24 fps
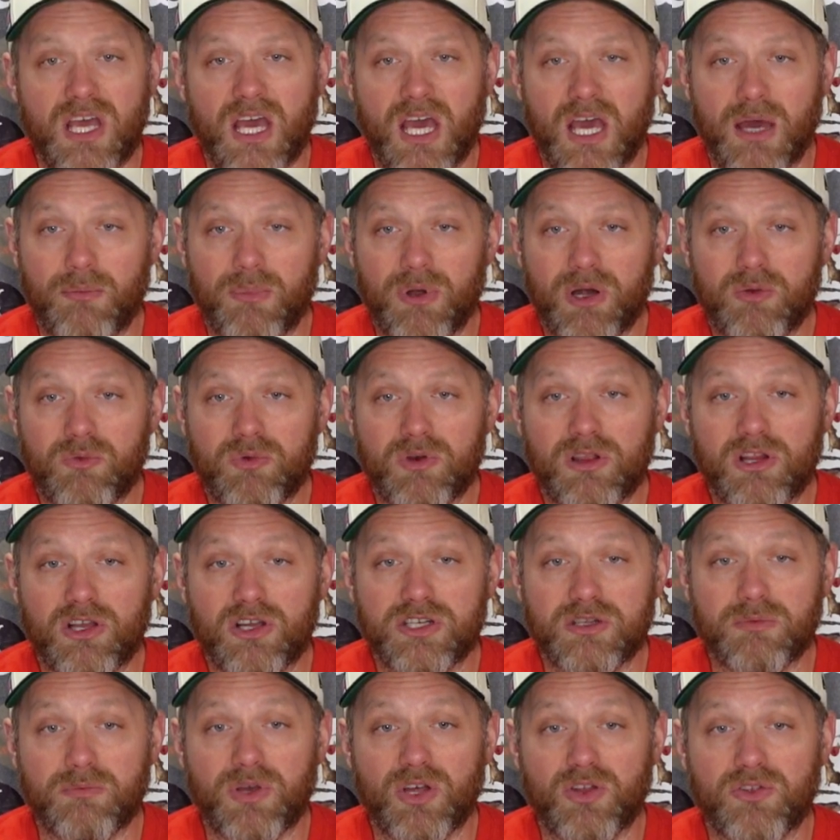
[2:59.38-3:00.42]
and Britain would
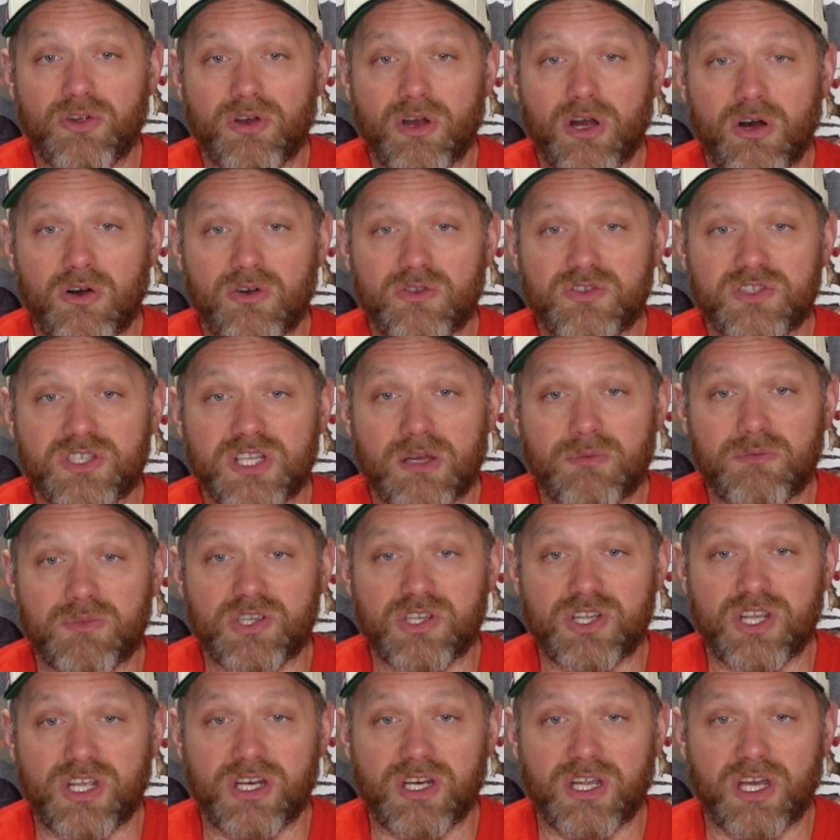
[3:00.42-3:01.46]
look to build their own
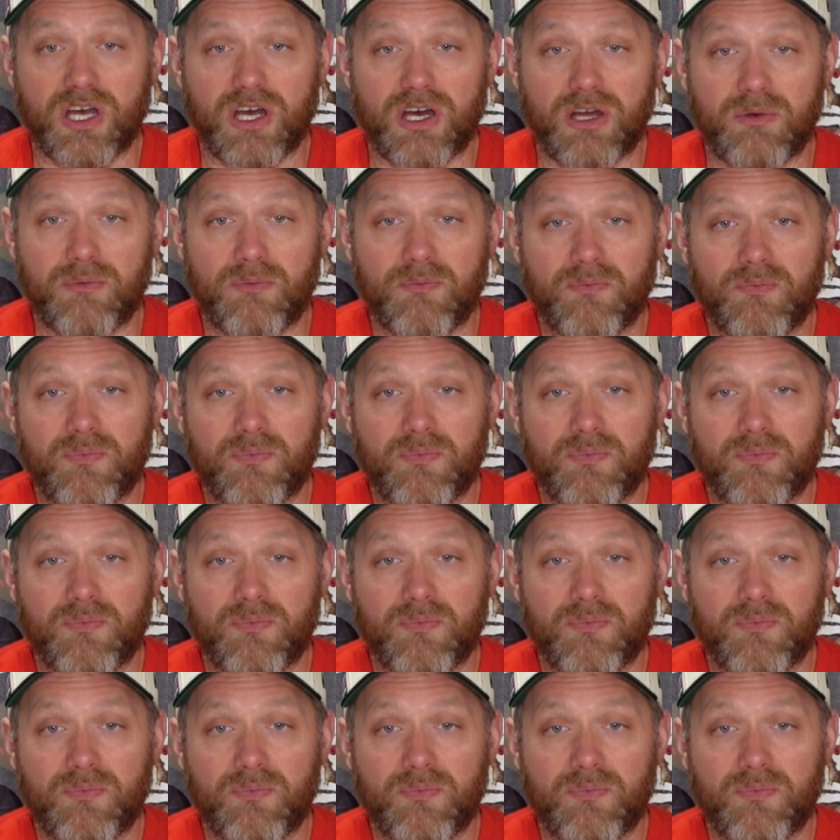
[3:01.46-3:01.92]
submachine gun.